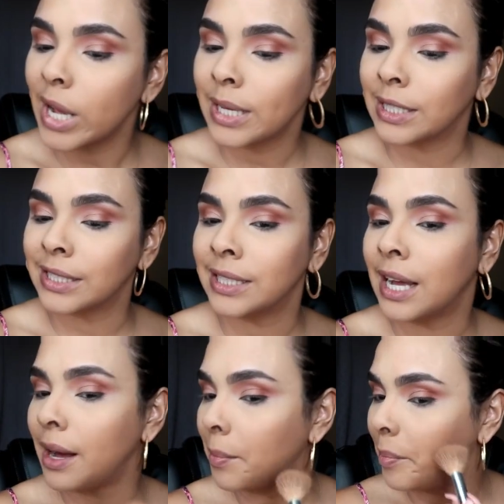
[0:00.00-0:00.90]
It is
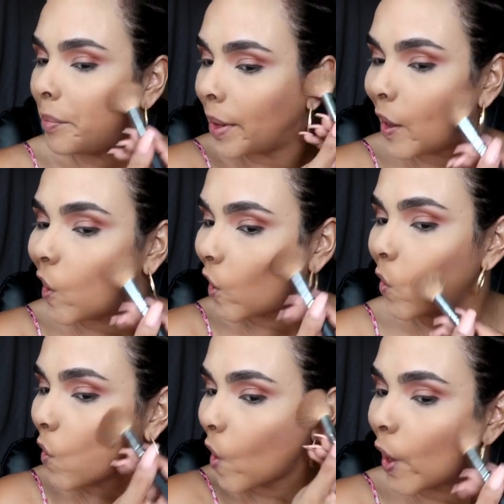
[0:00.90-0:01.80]
not
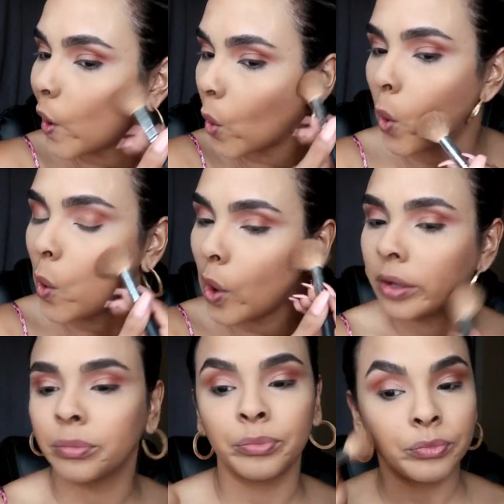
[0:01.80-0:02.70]
bad at
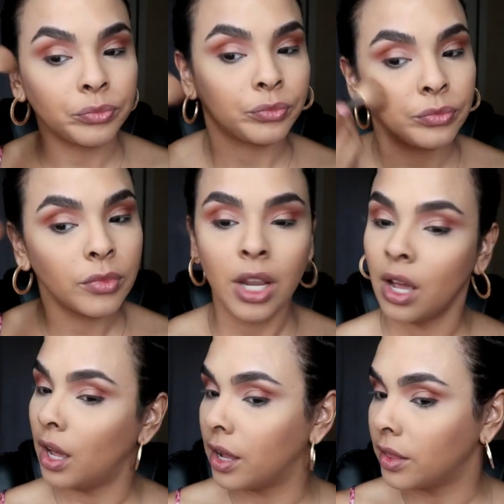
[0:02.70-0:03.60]
all.
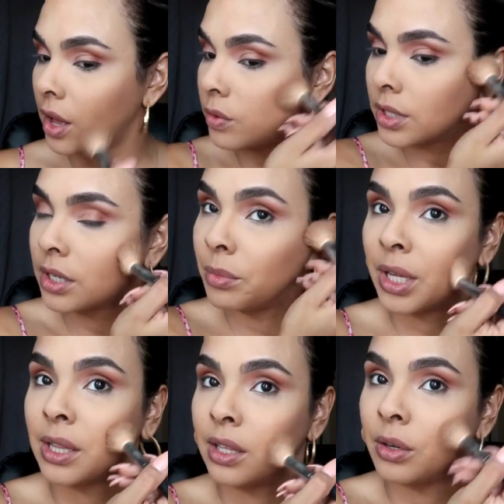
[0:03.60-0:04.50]
I thought it was gonna
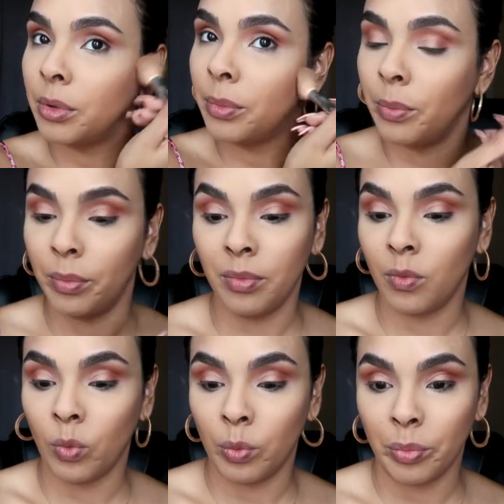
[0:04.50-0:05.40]
be a little bit
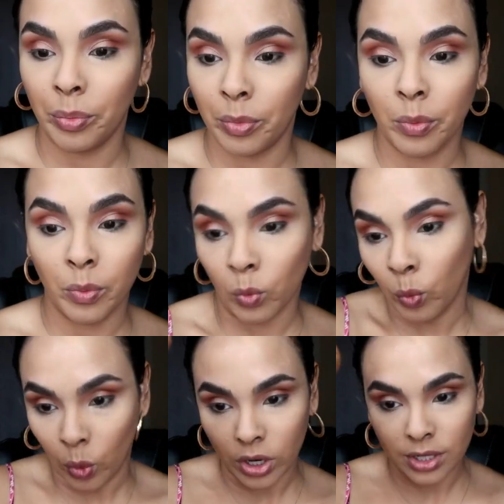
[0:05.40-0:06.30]

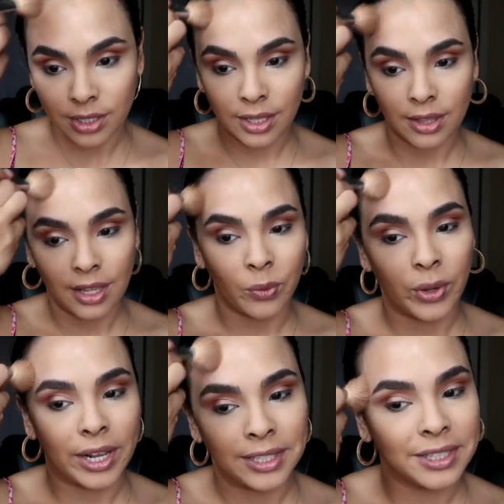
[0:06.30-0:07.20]
worse than
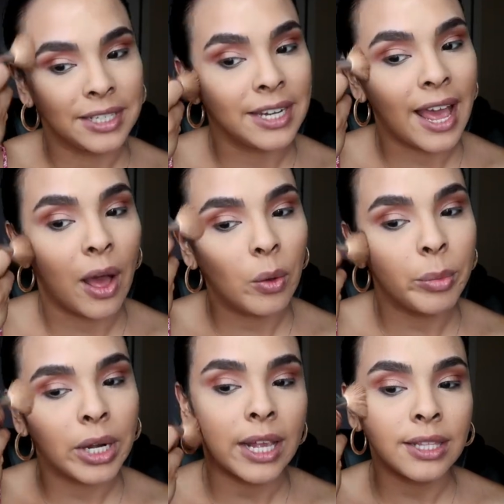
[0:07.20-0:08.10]
what I see
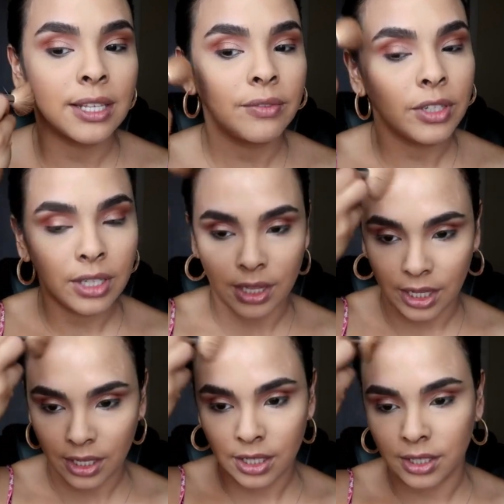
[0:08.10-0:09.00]
now, but I definitely
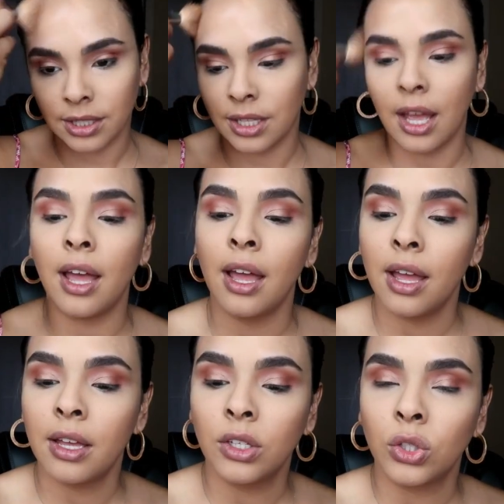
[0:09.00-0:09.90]
like it. It's not
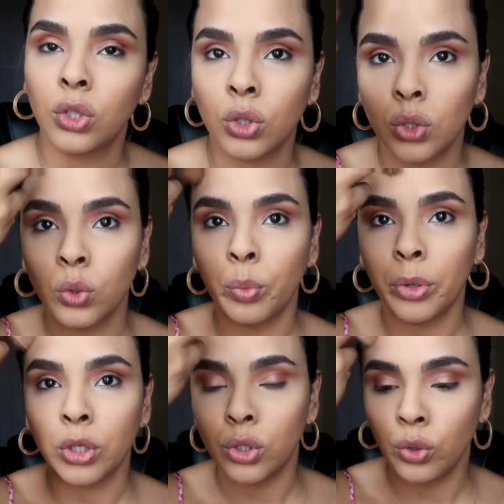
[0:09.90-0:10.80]

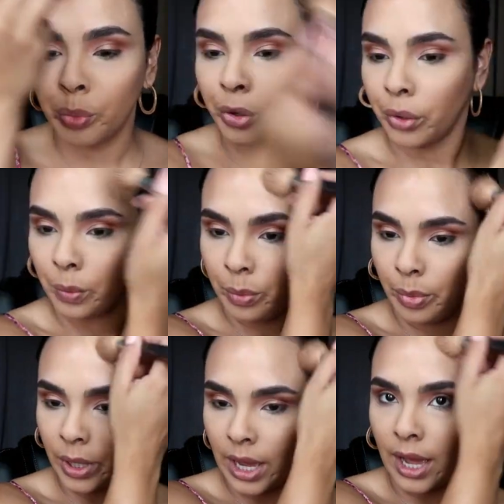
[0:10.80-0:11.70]
super duper
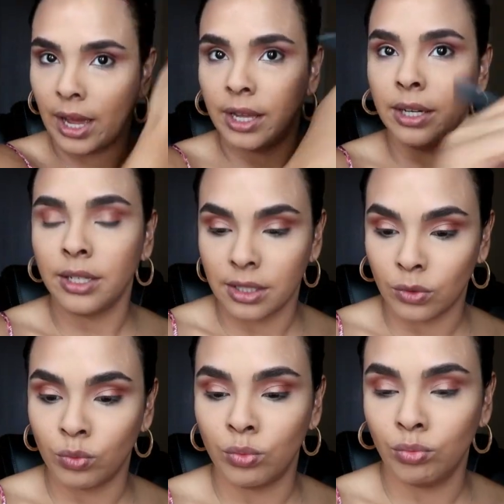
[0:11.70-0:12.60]
bad.
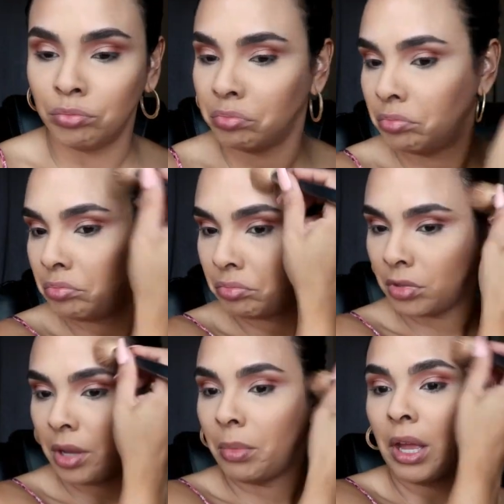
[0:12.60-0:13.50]
It's
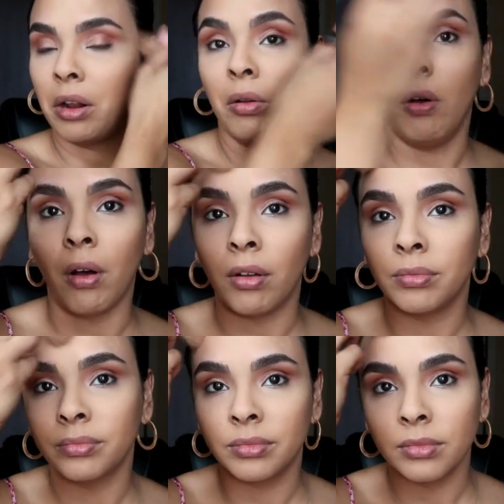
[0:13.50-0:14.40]
not bad at all.